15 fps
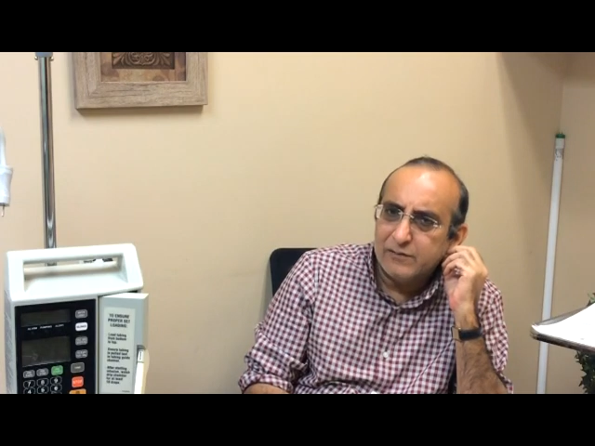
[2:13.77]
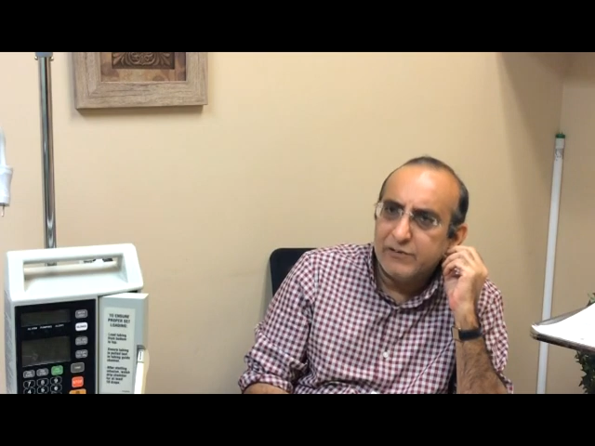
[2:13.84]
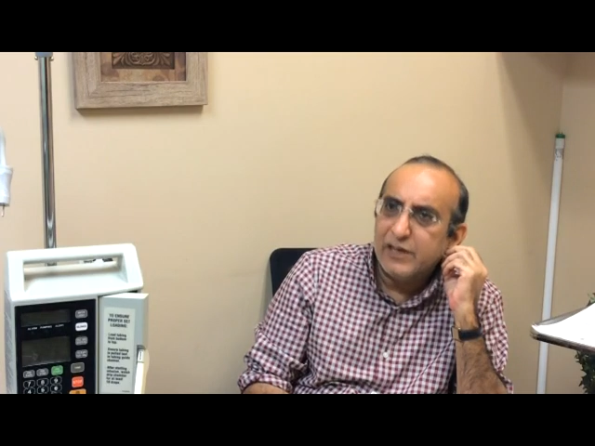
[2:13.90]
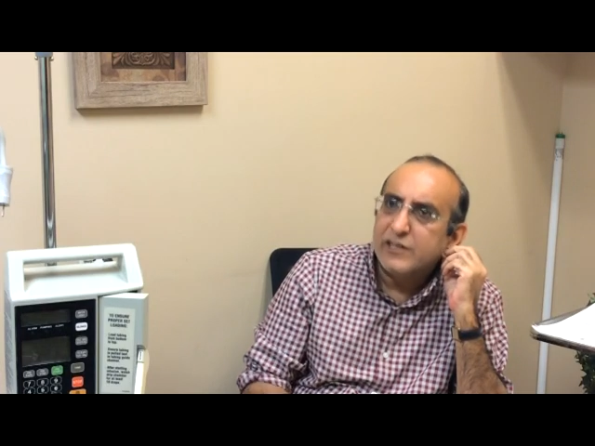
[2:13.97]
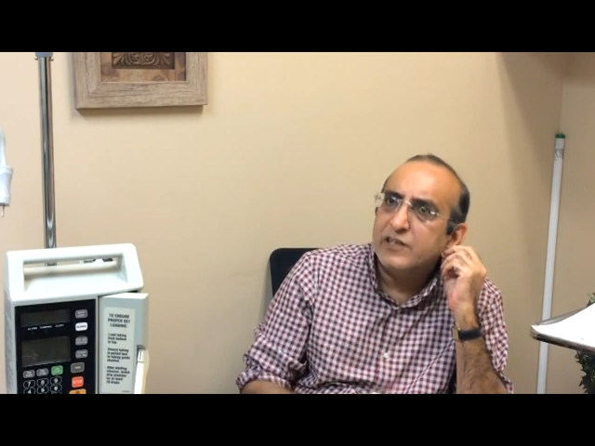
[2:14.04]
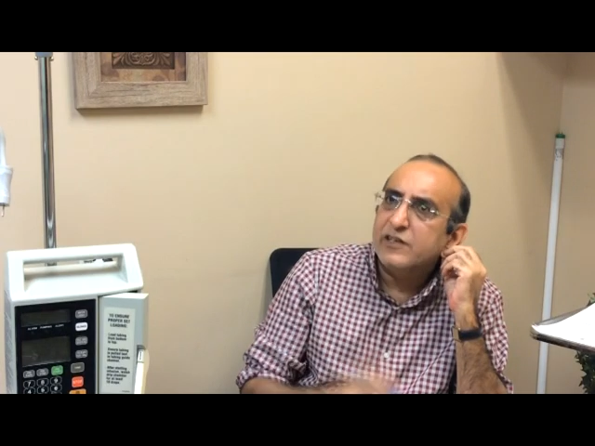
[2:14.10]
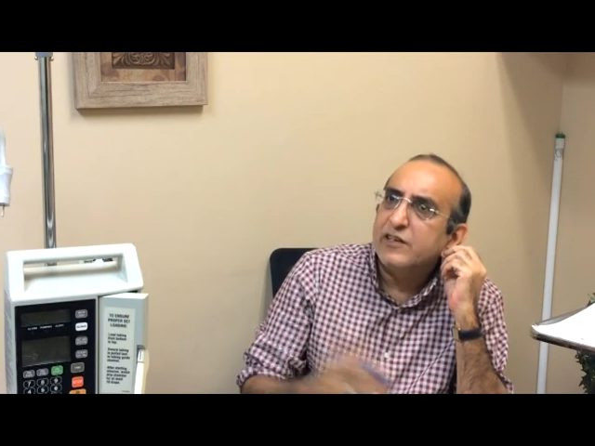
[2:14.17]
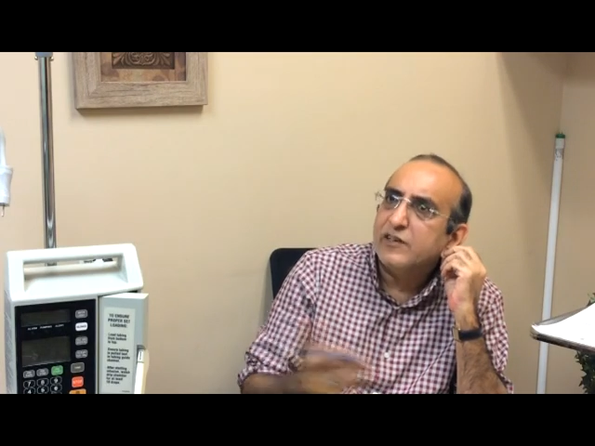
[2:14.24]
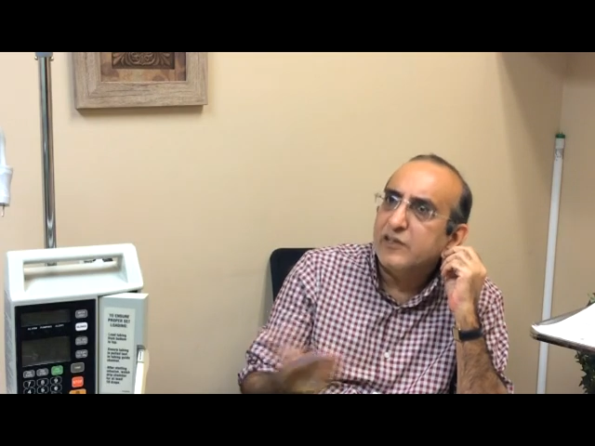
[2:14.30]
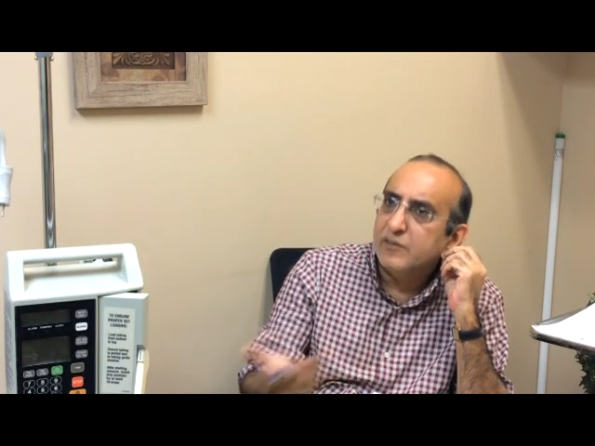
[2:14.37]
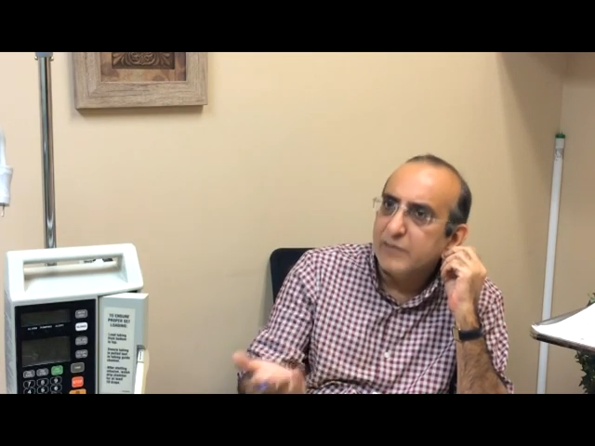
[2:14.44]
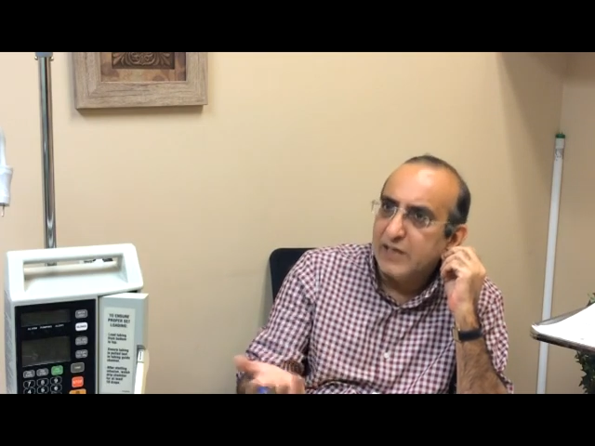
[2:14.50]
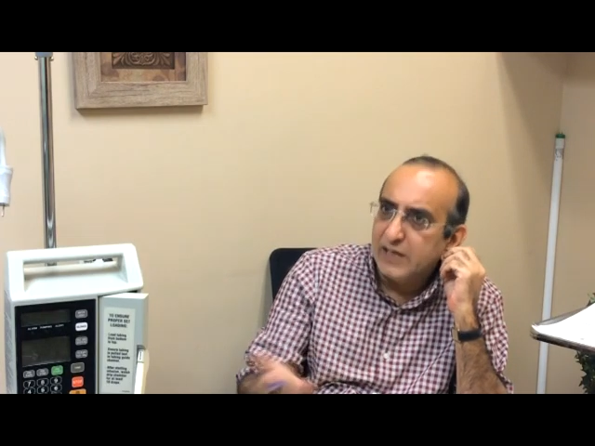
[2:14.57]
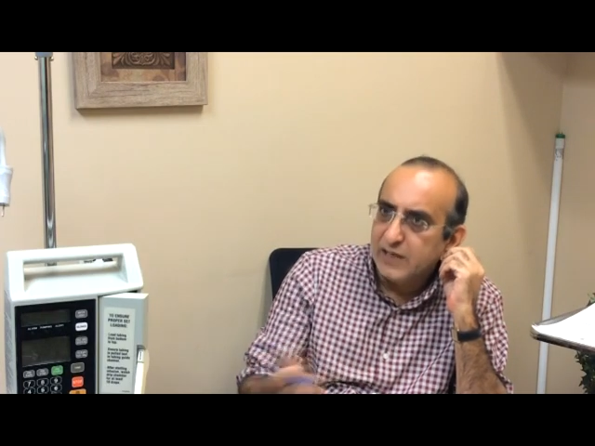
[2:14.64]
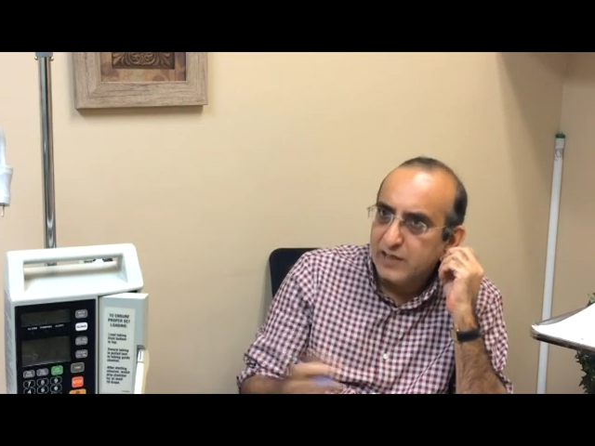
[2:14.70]
veterinarian
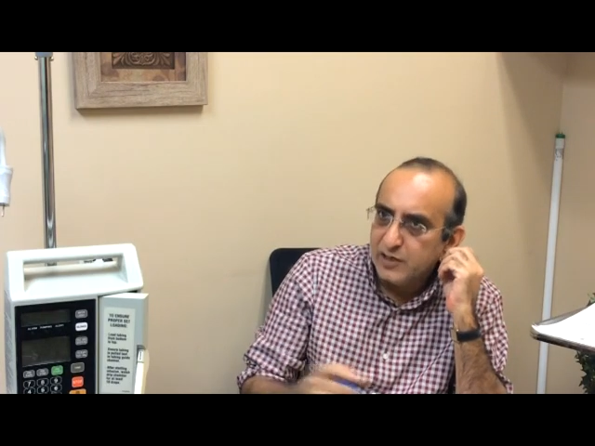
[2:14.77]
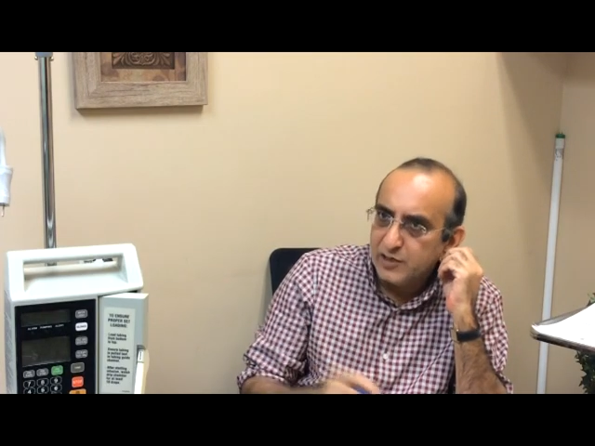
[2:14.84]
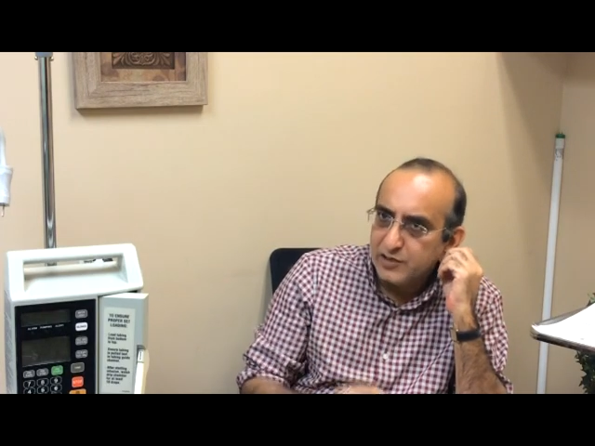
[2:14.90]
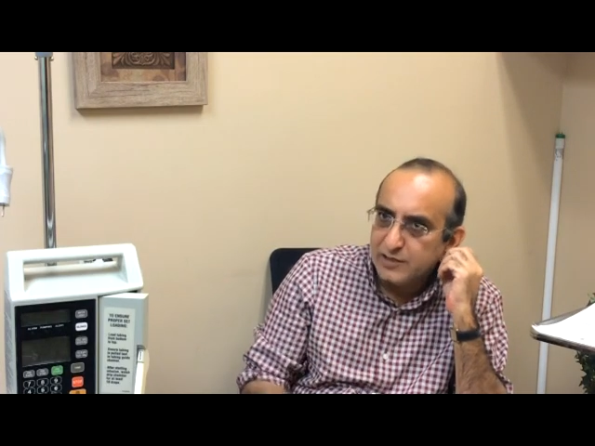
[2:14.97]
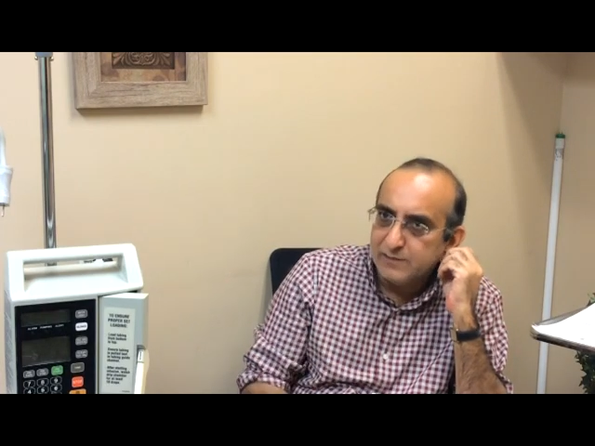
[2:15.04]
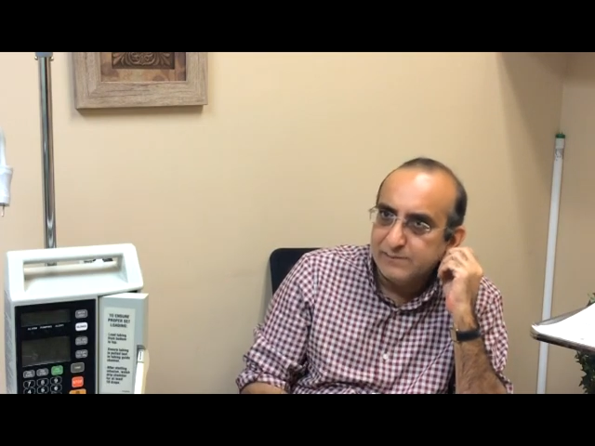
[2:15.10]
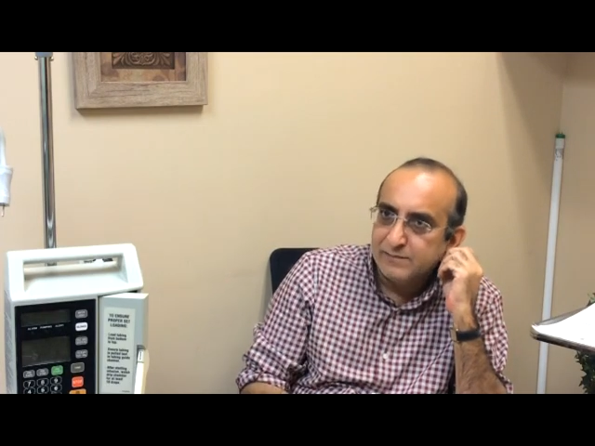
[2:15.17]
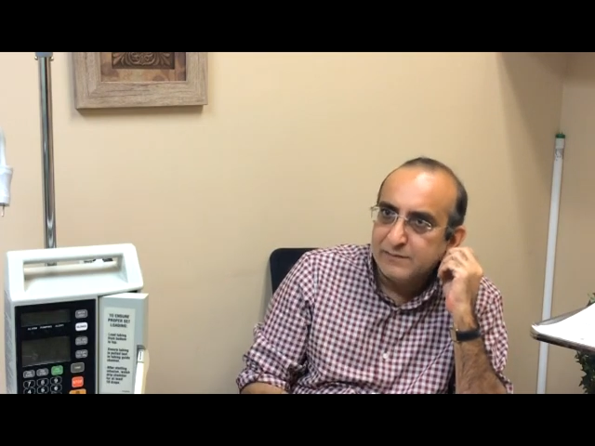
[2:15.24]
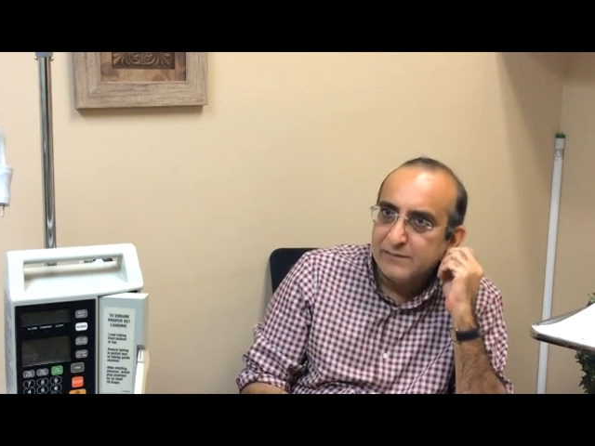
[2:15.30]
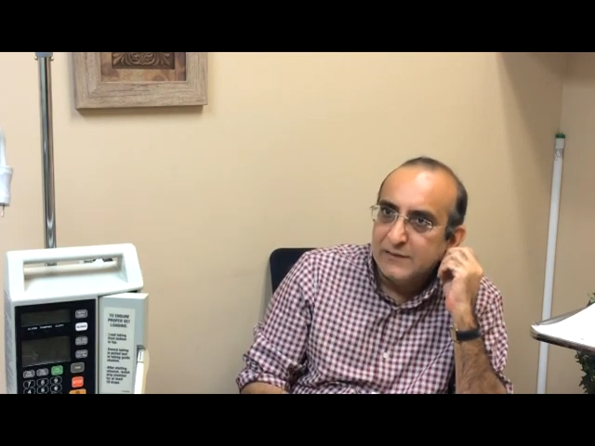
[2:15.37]
medication,